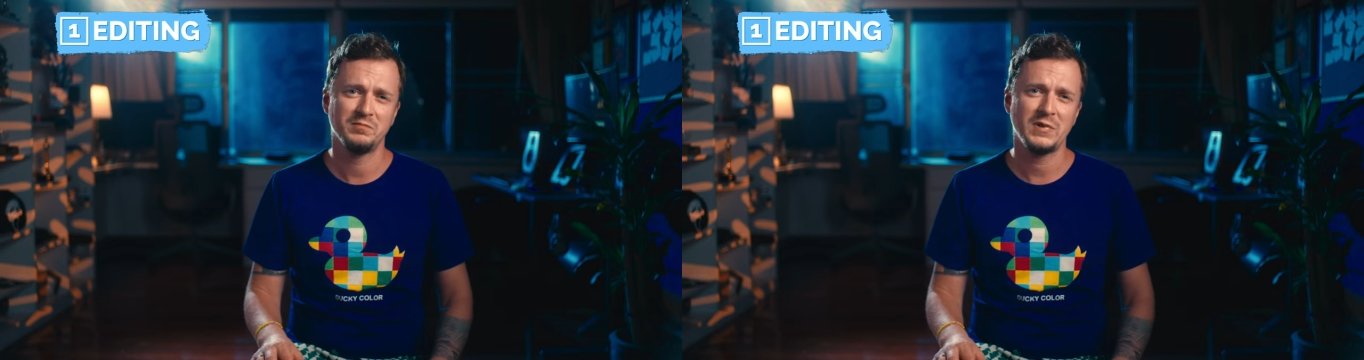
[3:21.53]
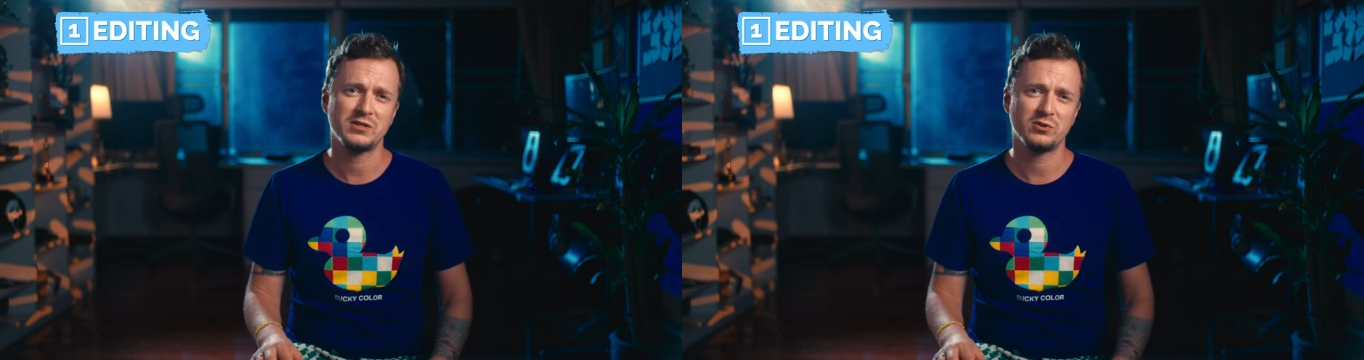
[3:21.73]

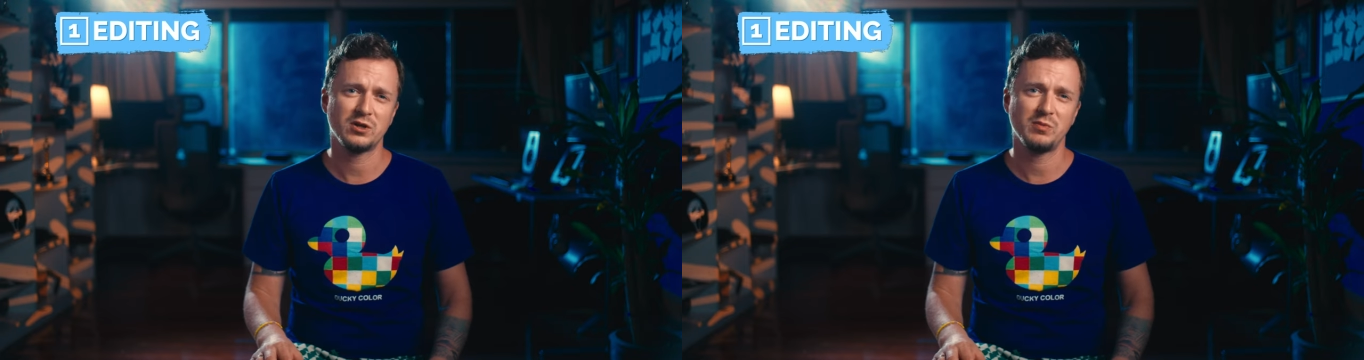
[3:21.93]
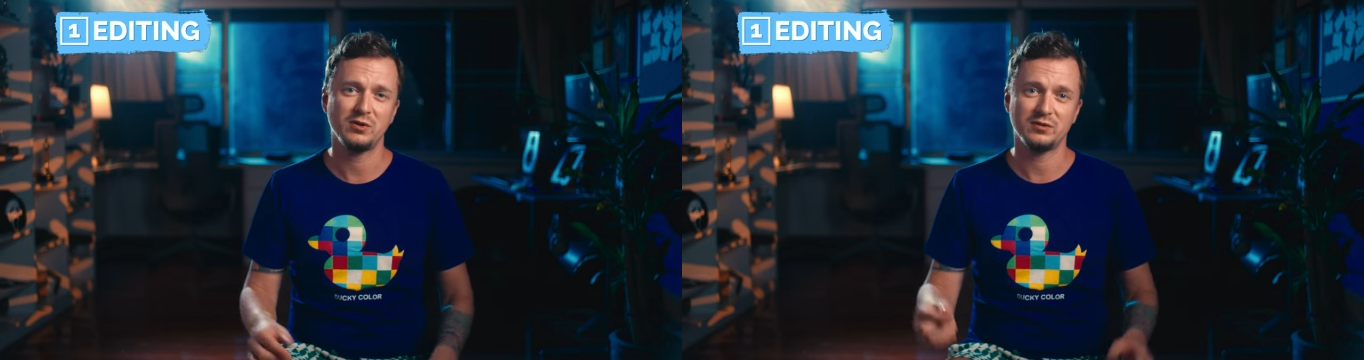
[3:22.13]
Let's
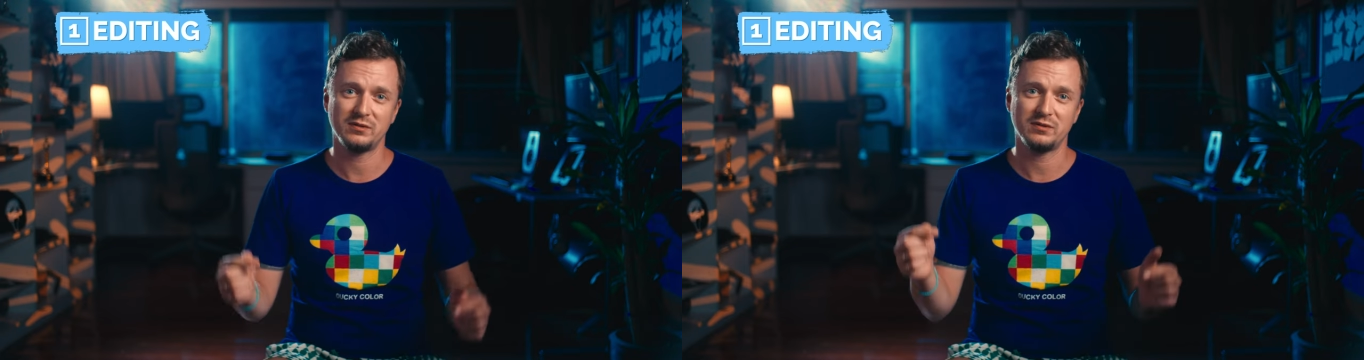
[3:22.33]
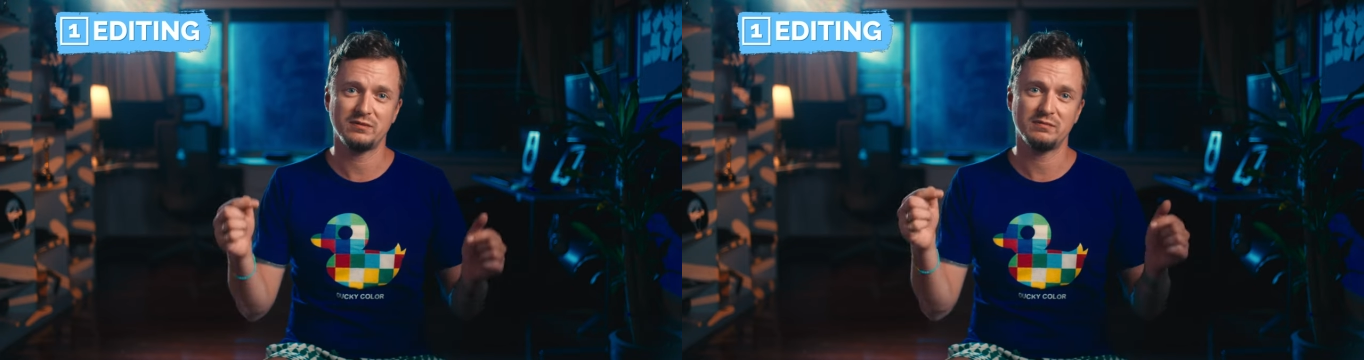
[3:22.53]
talk about
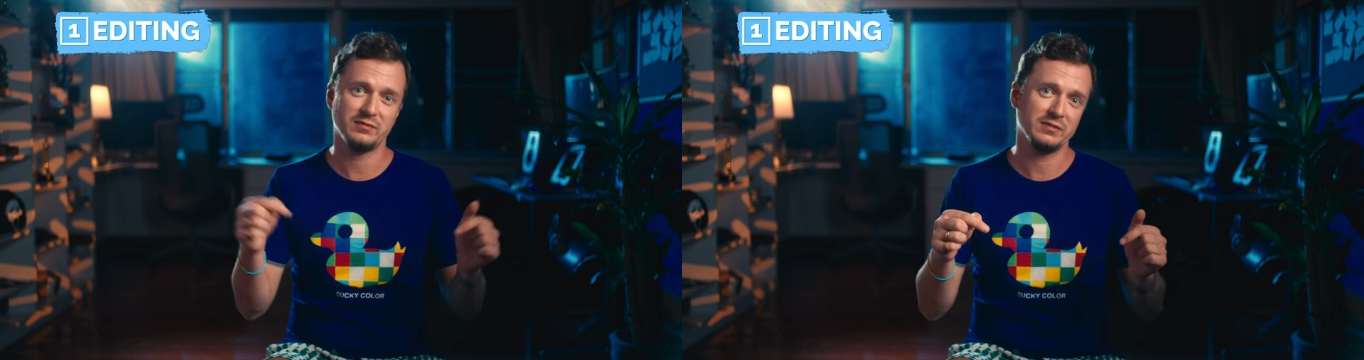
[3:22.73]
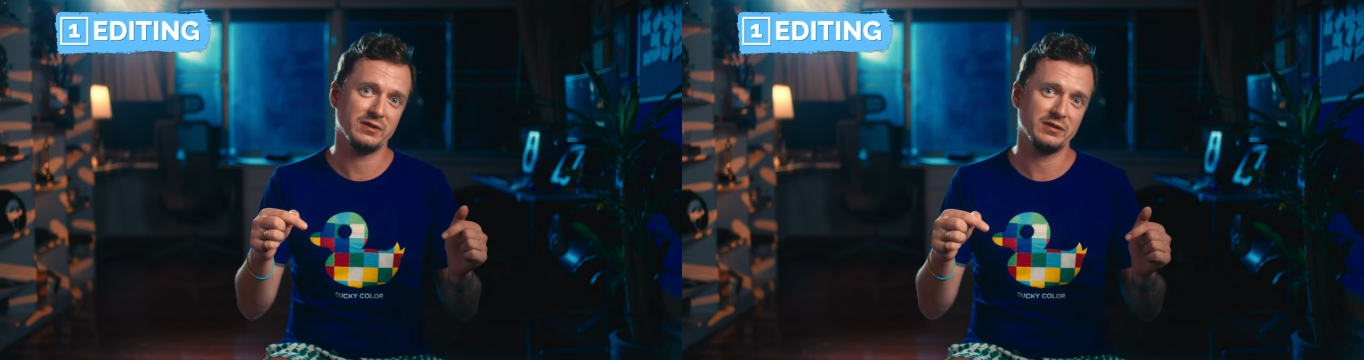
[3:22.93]
it
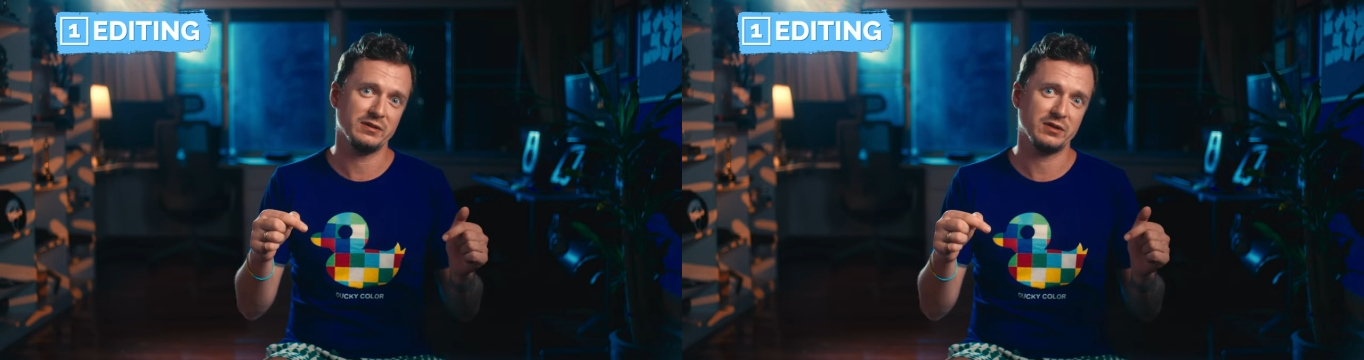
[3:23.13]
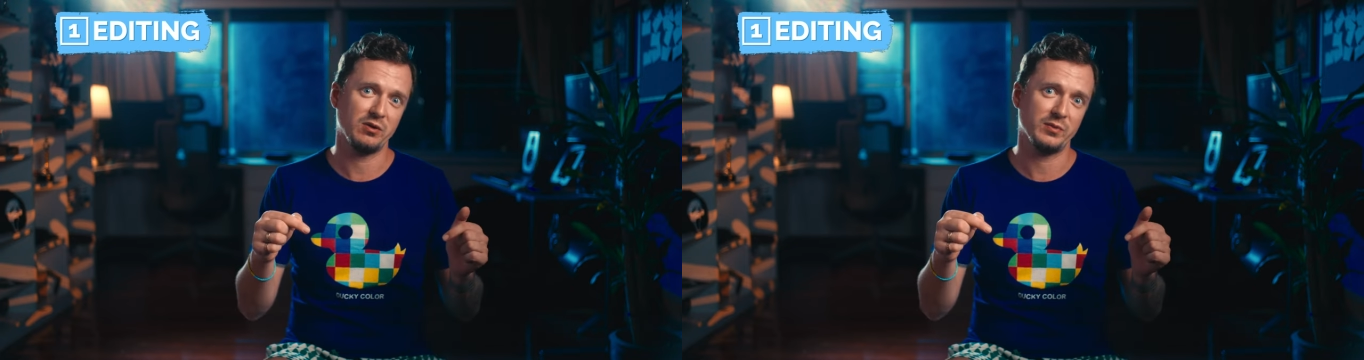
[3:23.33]
in
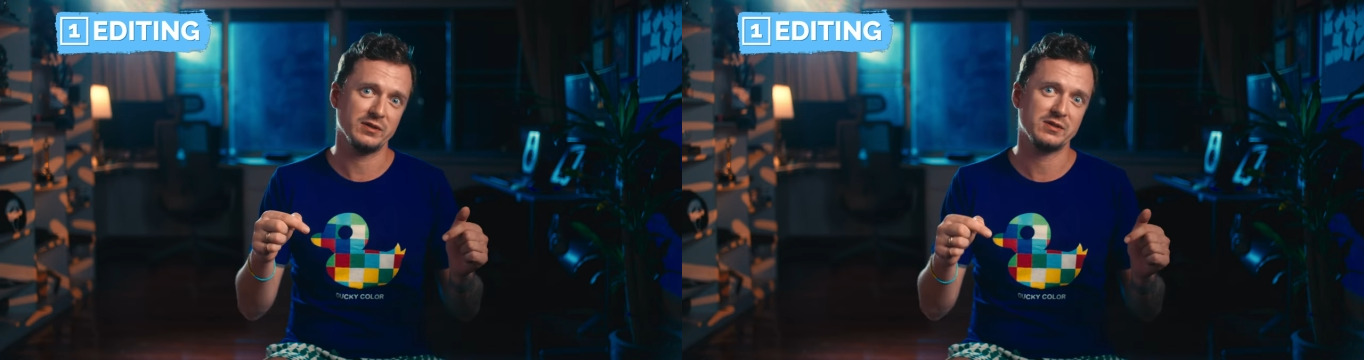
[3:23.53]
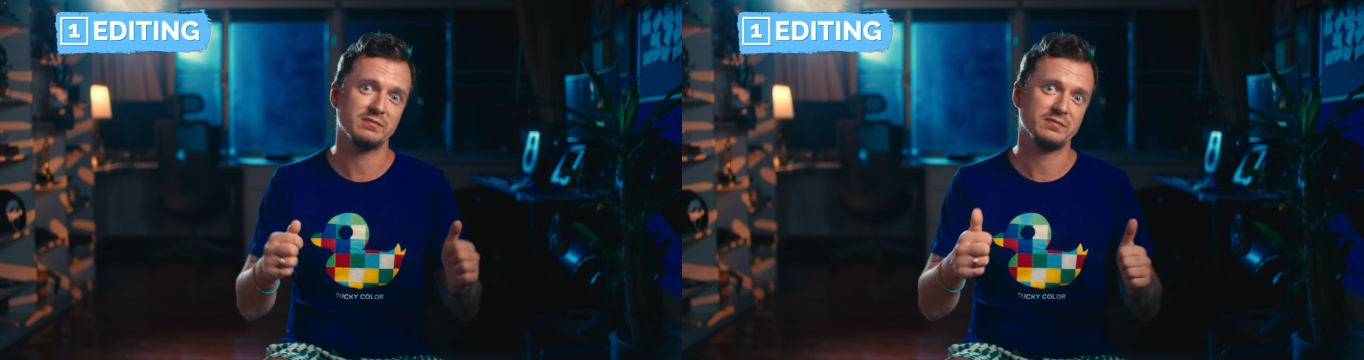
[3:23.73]
the
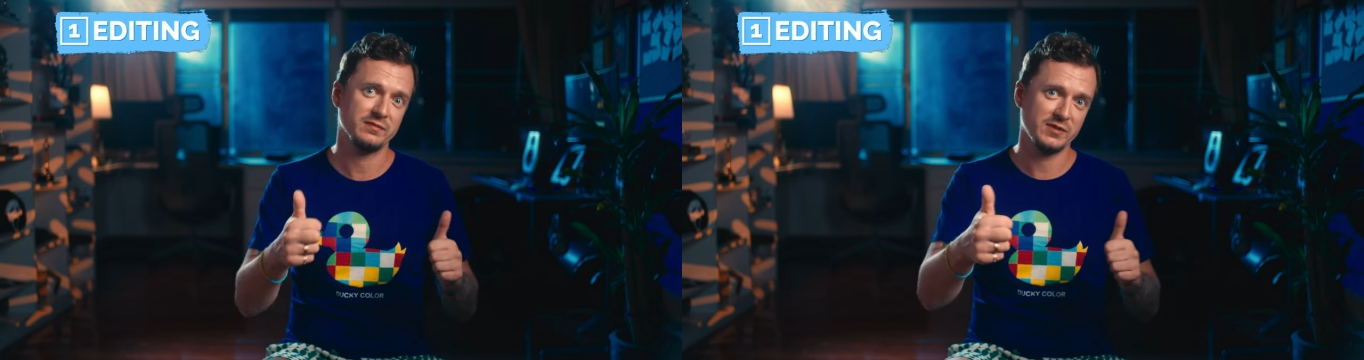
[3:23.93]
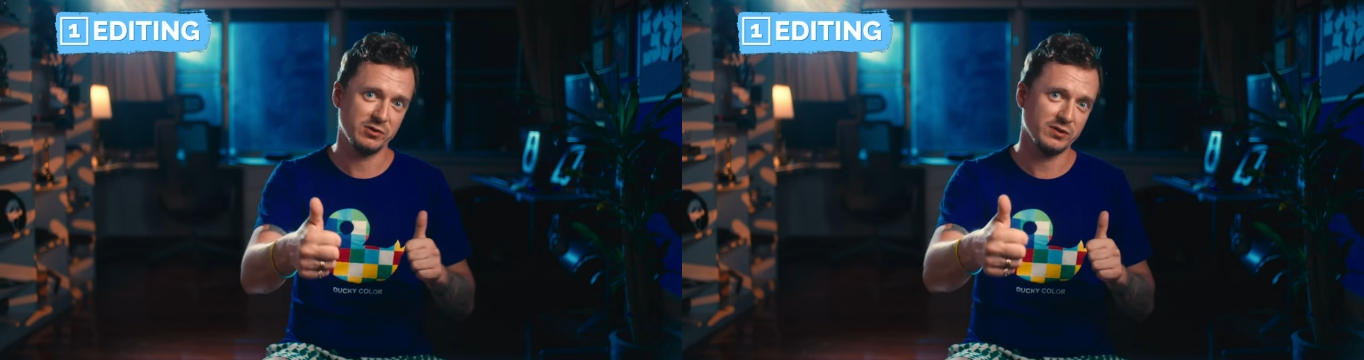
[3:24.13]
comments.
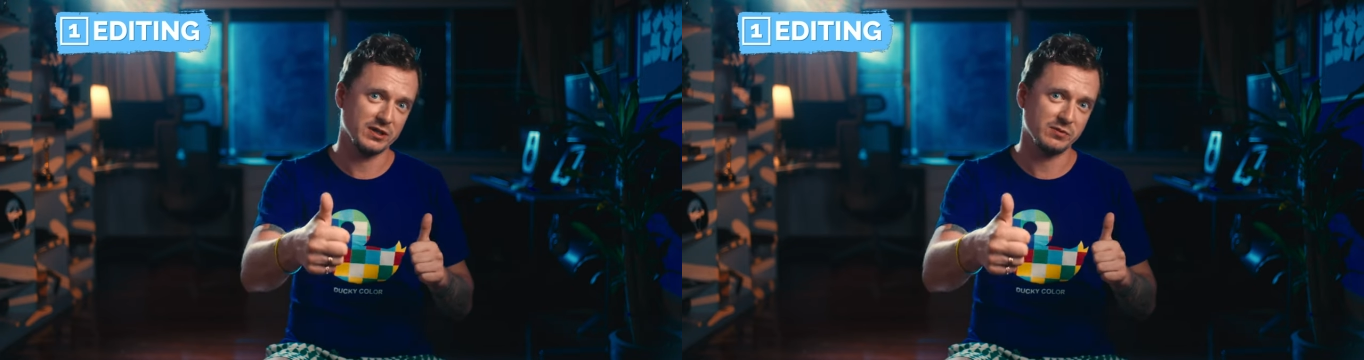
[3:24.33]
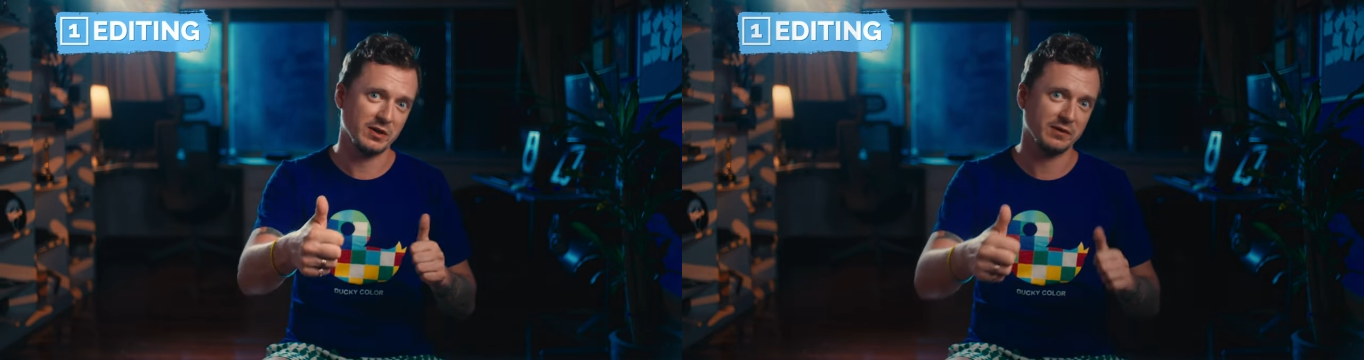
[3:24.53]
See you
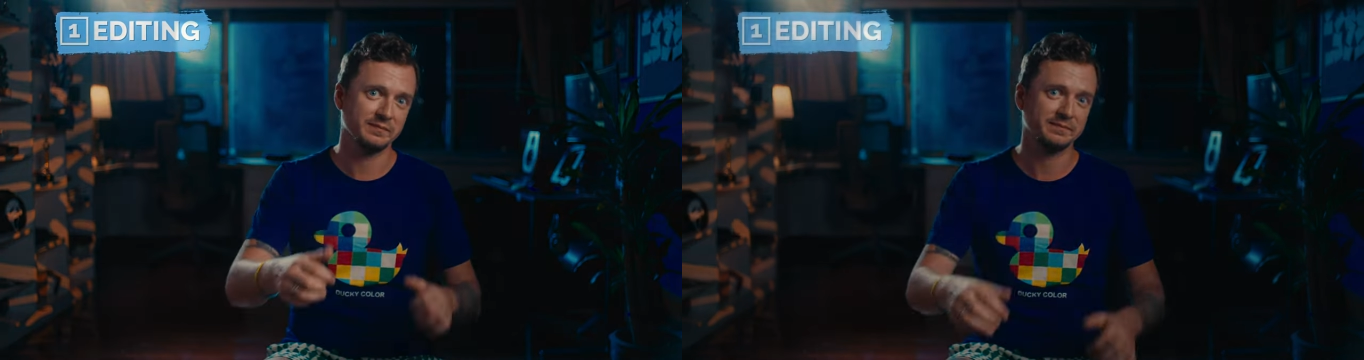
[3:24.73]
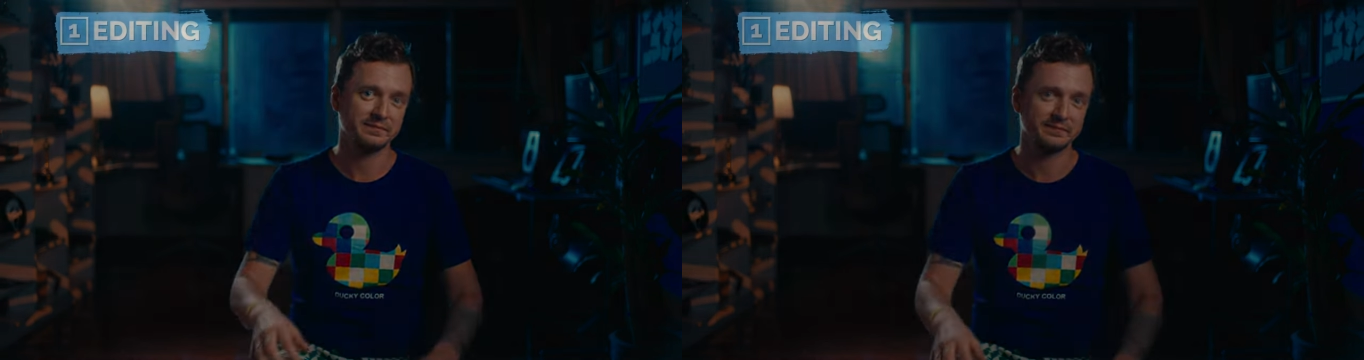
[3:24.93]
next week.